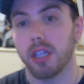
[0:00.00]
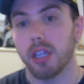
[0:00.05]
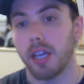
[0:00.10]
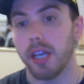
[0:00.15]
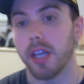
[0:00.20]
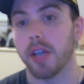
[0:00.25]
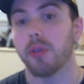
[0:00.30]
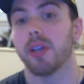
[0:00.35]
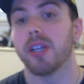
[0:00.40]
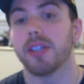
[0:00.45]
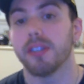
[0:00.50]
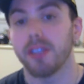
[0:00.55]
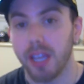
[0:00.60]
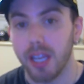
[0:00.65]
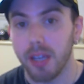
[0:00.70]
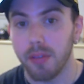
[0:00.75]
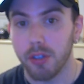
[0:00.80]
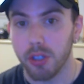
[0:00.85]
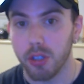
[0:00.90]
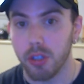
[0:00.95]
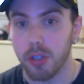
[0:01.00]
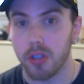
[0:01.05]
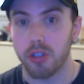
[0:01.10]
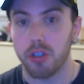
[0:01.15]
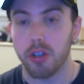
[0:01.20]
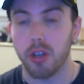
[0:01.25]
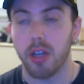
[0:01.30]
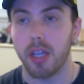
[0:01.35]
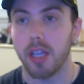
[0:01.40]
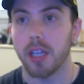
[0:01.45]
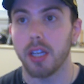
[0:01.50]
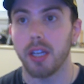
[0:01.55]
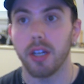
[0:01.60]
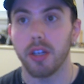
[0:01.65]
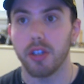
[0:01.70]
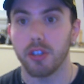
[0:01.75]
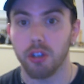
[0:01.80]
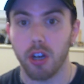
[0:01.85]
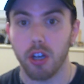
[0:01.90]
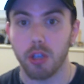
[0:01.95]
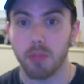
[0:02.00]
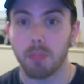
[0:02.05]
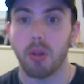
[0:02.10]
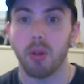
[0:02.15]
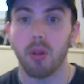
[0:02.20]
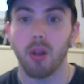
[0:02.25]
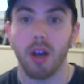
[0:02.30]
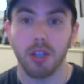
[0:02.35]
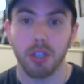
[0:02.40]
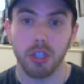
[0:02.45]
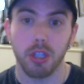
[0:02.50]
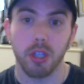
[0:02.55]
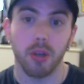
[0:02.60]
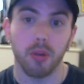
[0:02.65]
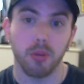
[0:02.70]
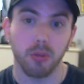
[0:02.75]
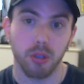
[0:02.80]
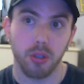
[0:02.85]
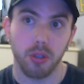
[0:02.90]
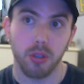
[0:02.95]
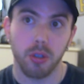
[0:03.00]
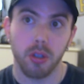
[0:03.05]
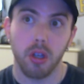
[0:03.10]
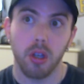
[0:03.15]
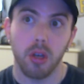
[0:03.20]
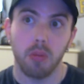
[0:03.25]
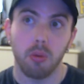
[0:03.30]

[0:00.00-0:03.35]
Henry Davis and Josh Palacios?